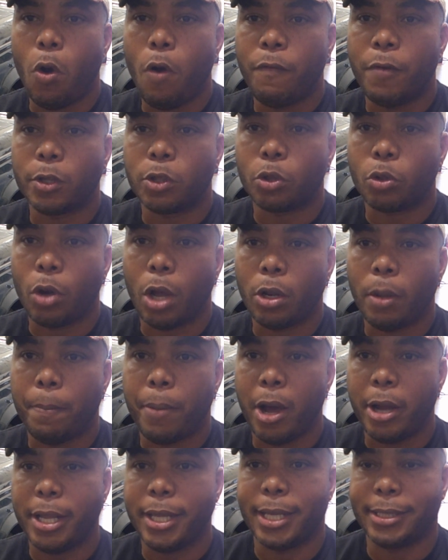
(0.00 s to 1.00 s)
over throttle
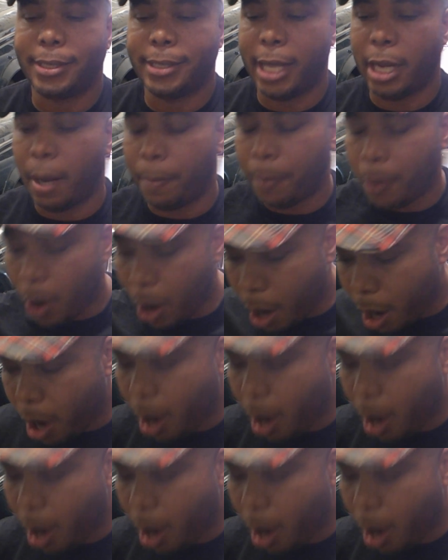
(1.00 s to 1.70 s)
bodying a setup?